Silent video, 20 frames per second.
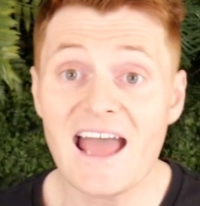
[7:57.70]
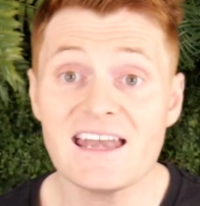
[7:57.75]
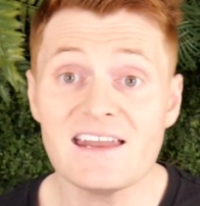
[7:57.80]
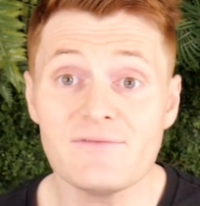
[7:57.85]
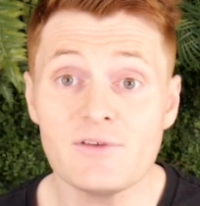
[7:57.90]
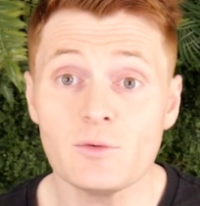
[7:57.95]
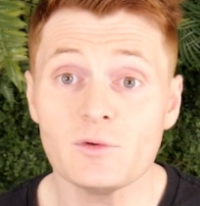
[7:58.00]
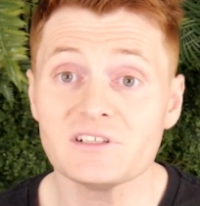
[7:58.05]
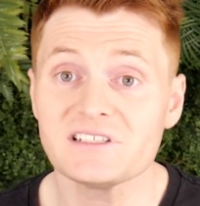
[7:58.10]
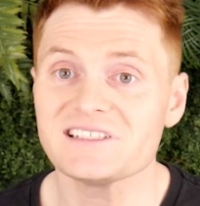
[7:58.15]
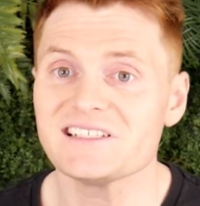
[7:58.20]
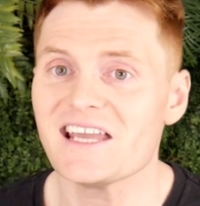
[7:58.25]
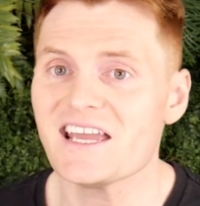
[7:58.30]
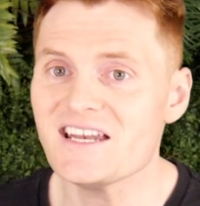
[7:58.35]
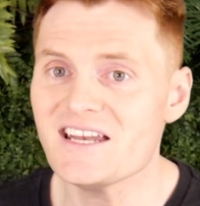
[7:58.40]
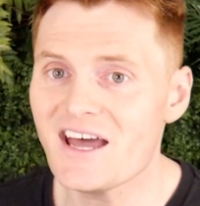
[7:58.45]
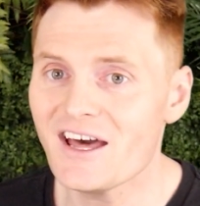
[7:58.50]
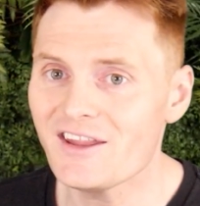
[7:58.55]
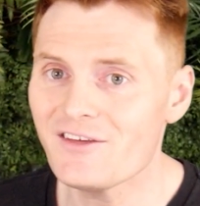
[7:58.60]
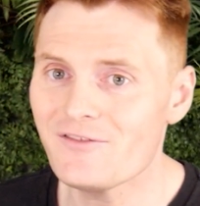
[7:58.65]
if you want to see
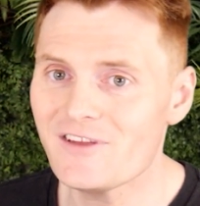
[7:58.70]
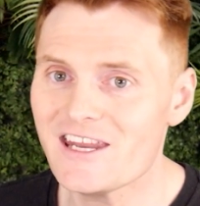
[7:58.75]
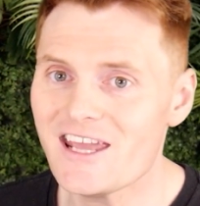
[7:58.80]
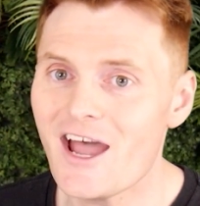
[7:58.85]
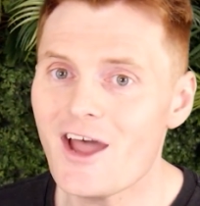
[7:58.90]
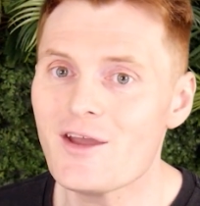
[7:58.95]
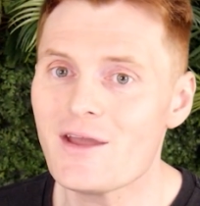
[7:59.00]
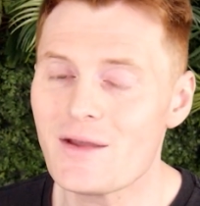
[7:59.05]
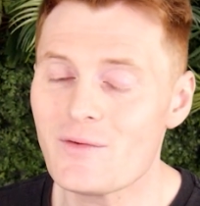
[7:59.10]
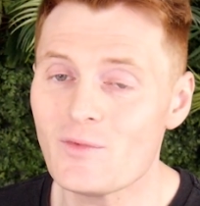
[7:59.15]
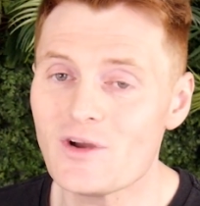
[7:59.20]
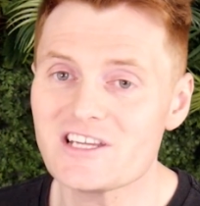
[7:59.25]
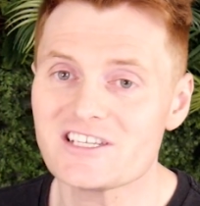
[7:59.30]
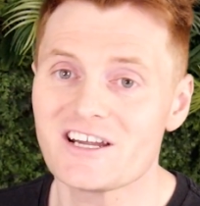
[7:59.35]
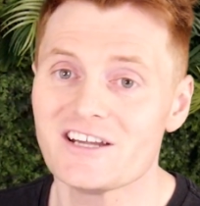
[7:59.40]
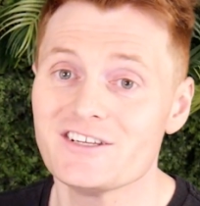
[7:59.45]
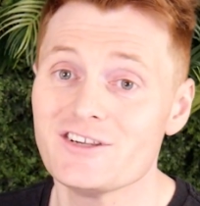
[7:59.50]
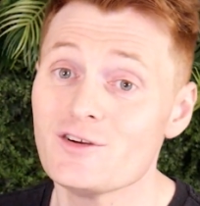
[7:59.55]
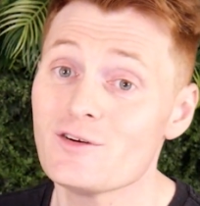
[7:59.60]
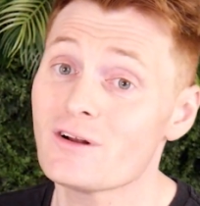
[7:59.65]
another video in which
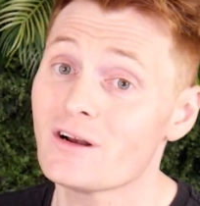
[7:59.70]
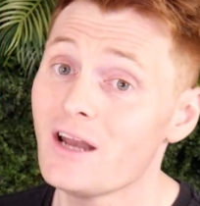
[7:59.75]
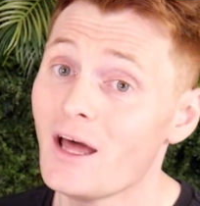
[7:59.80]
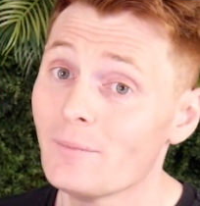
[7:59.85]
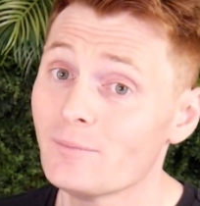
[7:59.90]
I do club